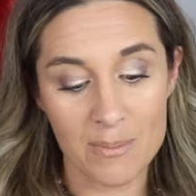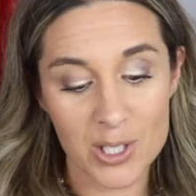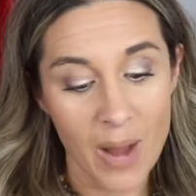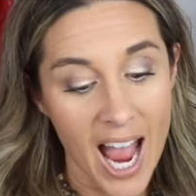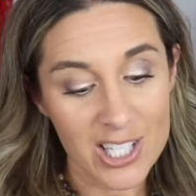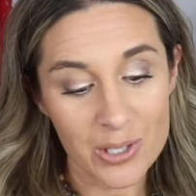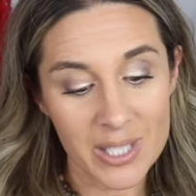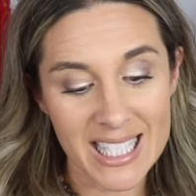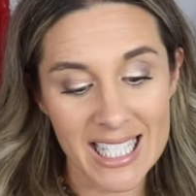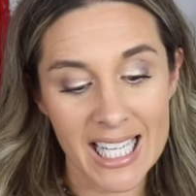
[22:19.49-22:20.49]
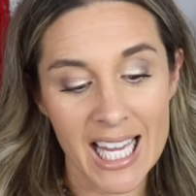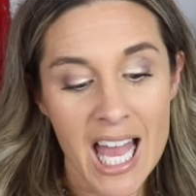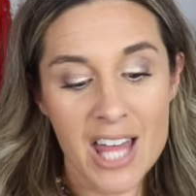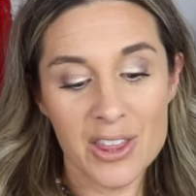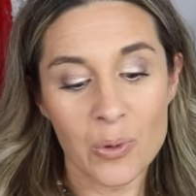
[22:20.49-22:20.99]
So as you can see,
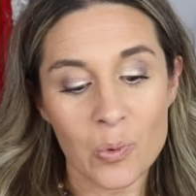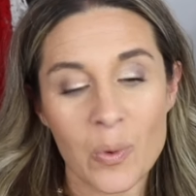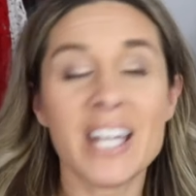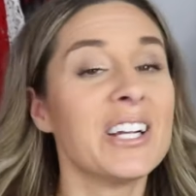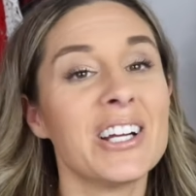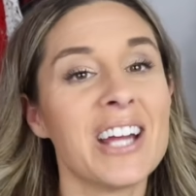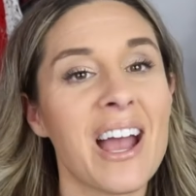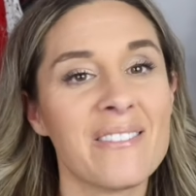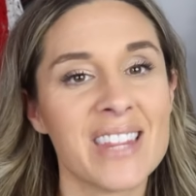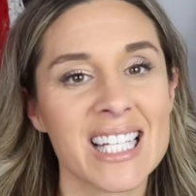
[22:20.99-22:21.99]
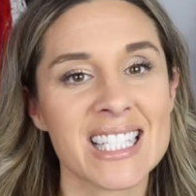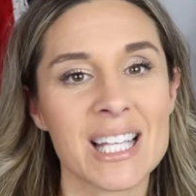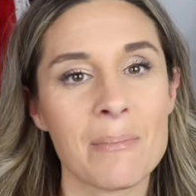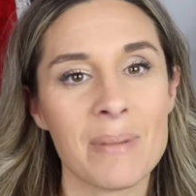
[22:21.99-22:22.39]
the winner of this,